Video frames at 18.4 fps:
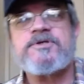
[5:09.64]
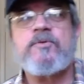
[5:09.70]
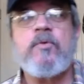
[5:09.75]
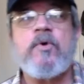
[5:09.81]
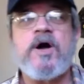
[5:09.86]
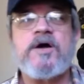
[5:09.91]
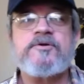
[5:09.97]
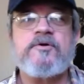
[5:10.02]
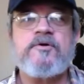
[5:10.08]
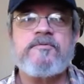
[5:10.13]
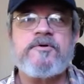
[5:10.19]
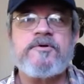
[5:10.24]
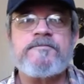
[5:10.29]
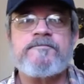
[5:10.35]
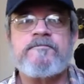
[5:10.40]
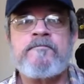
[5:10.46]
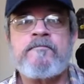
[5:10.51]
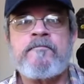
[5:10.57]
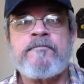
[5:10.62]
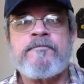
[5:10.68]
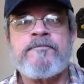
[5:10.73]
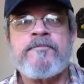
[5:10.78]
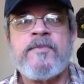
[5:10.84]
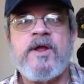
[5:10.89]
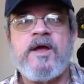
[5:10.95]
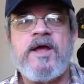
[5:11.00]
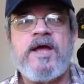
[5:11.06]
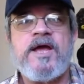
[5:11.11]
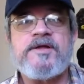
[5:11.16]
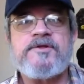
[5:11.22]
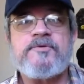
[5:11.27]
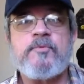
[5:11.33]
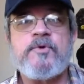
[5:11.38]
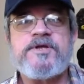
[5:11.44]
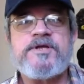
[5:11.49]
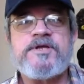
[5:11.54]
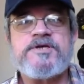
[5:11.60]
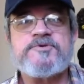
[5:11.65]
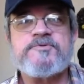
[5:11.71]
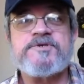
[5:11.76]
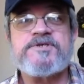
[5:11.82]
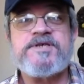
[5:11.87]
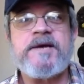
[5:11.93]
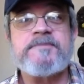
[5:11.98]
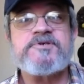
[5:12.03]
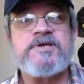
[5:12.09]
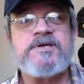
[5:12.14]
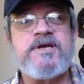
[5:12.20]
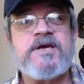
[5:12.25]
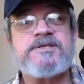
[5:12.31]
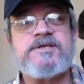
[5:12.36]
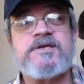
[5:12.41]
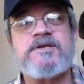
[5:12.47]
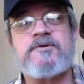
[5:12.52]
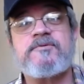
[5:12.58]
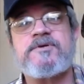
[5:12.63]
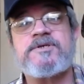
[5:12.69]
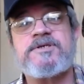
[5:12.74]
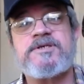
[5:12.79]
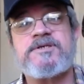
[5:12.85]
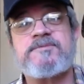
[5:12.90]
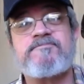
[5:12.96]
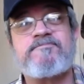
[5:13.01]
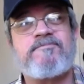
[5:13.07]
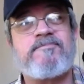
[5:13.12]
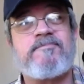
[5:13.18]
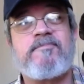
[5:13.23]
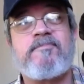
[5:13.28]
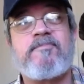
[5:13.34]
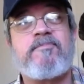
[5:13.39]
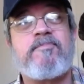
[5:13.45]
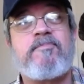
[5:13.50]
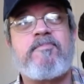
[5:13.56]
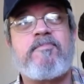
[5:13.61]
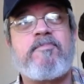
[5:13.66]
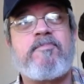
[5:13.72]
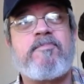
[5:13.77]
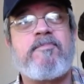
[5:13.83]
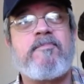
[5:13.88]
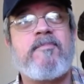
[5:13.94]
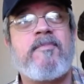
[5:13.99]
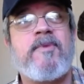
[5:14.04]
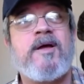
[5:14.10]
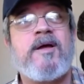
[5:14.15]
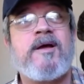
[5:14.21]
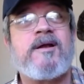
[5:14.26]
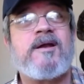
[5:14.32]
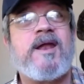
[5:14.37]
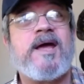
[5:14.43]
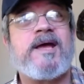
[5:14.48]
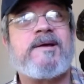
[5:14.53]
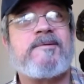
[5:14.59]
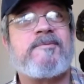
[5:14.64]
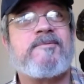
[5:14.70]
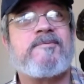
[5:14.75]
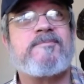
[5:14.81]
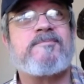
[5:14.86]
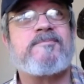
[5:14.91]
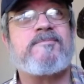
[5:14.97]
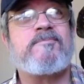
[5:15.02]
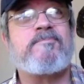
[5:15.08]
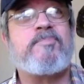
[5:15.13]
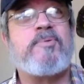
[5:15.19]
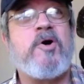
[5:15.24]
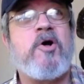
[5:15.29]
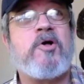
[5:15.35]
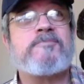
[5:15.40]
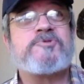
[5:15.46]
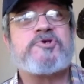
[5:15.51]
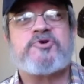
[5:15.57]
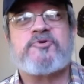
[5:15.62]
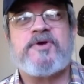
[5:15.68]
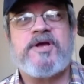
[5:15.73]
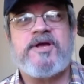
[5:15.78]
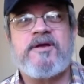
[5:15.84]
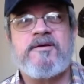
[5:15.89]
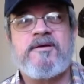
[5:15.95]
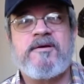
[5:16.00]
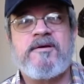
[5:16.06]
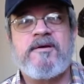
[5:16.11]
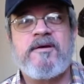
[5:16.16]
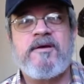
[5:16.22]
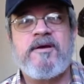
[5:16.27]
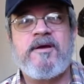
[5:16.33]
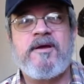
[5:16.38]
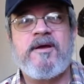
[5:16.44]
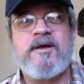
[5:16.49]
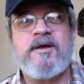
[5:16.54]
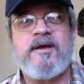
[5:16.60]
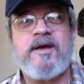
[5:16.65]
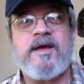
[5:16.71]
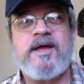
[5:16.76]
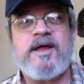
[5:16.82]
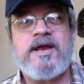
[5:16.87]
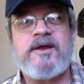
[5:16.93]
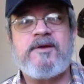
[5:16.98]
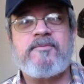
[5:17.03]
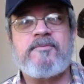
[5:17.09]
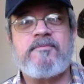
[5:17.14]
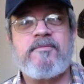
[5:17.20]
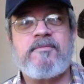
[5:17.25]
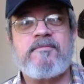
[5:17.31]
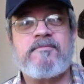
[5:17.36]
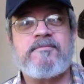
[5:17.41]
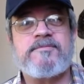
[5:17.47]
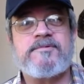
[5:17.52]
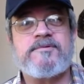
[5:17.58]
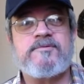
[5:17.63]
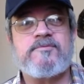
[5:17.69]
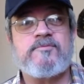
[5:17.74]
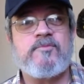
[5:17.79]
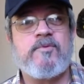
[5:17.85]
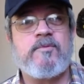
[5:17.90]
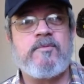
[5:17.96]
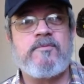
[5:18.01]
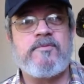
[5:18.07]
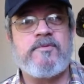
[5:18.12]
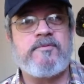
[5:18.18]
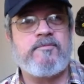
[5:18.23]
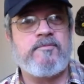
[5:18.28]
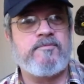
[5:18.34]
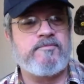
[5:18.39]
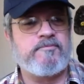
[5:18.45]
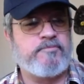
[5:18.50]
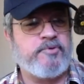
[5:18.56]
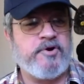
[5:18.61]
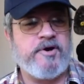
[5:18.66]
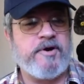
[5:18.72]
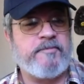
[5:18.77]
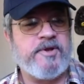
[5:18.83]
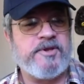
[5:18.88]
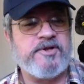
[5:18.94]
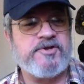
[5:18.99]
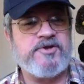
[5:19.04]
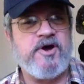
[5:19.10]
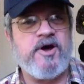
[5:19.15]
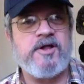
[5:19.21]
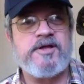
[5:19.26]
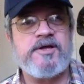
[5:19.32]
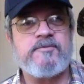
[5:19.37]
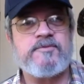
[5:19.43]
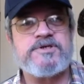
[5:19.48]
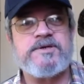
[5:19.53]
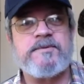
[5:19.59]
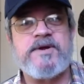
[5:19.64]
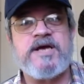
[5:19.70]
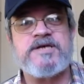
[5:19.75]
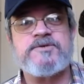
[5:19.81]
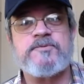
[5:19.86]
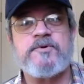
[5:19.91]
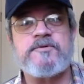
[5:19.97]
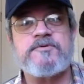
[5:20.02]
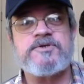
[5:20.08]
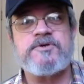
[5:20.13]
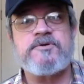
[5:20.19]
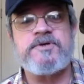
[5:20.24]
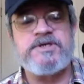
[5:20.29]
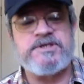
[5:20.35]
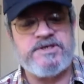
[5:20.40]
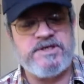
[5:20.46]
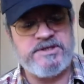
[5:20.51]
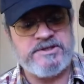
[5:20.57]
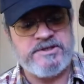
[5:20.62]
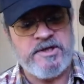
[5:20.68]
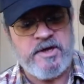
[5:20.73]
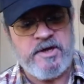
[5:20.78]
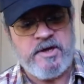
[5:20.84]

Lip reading: and walked over and went to this reception desk, and there was this like palm tree, and he put it up on the dolly, and when somebody asked him what he was doing, he says,